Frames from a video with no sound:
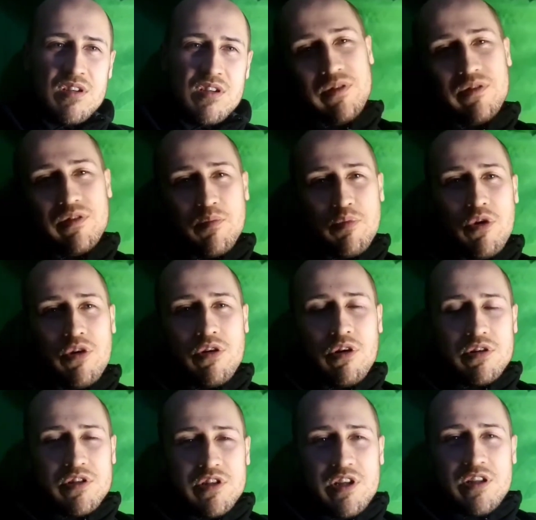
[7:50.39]
So the prawn
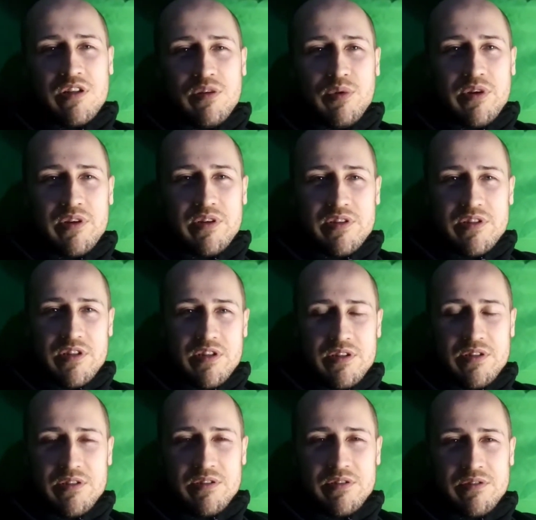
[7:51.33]
cocktail was
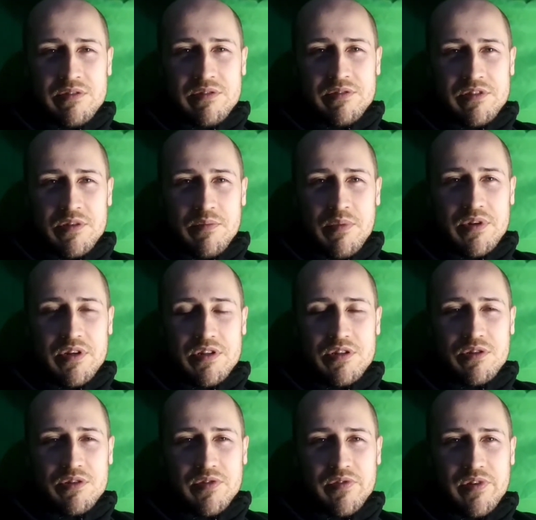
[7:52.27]
just tomato
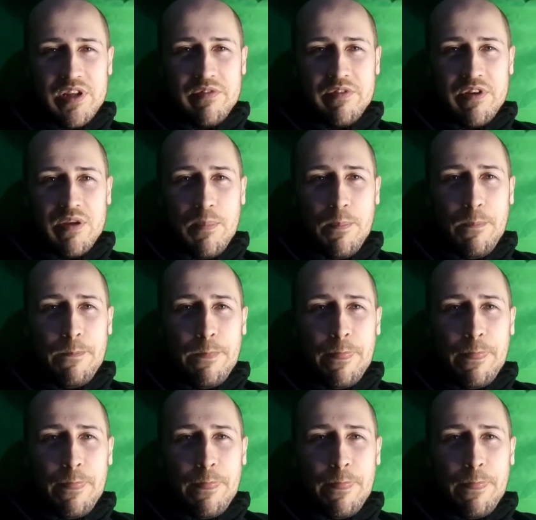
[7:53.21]
sauce flavour,